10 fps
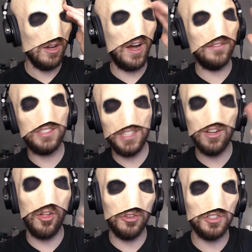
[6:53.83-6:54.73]
I've seen
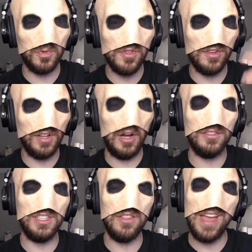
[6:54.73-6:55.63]
others where they're like
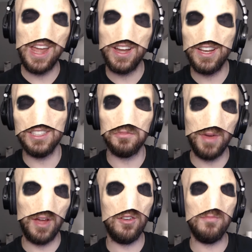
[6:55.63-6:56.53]
obviously the editing is
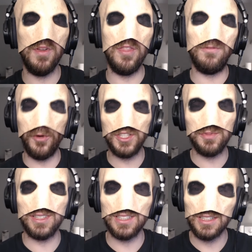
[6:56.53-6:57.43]
better, but the voice
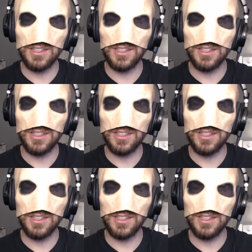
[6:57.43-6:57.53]
mixing,